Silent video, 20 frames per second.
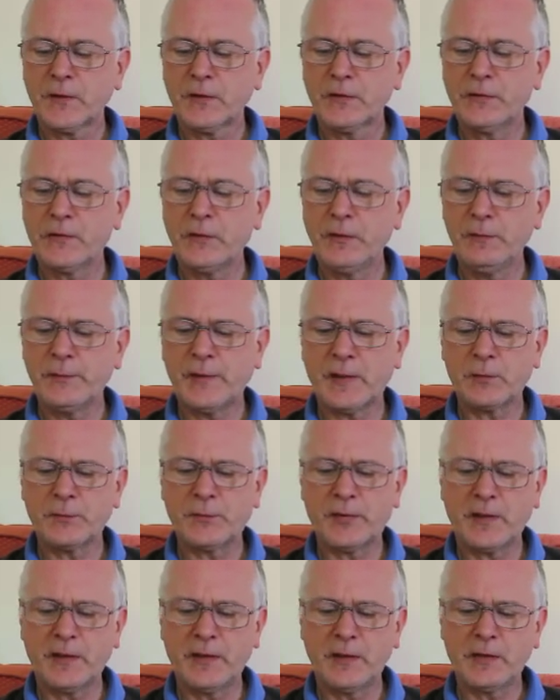2
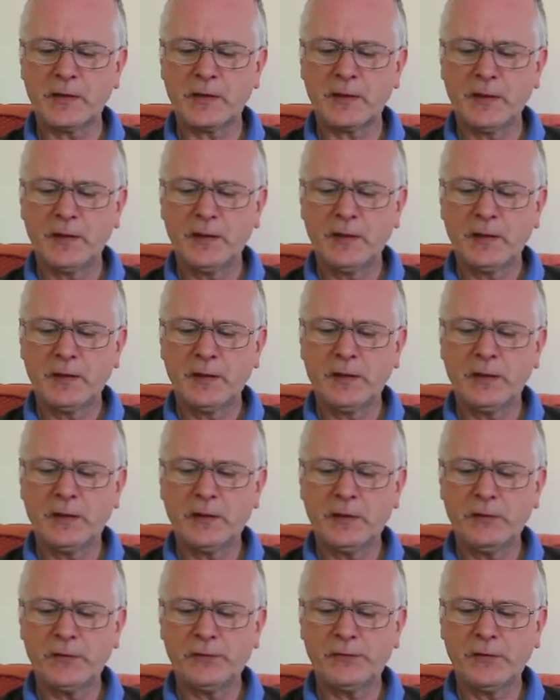magpies, a
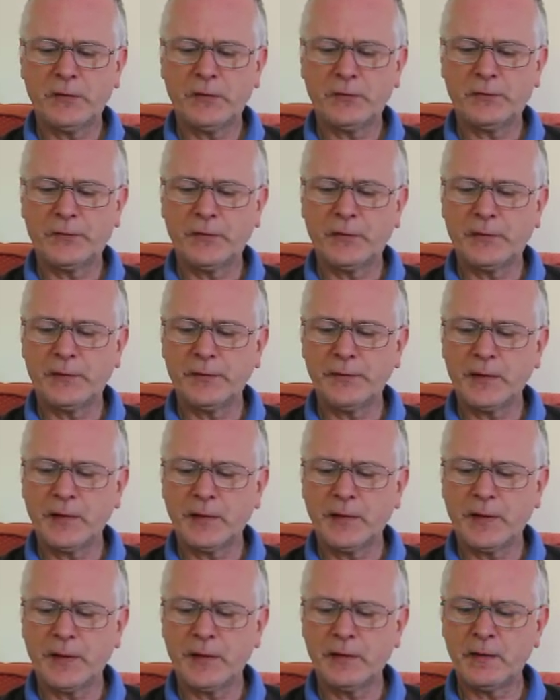goat-foot fawn
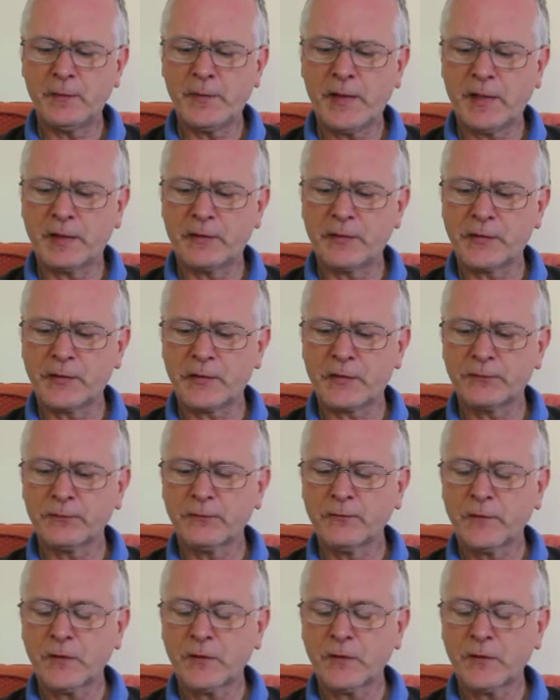and a mouse,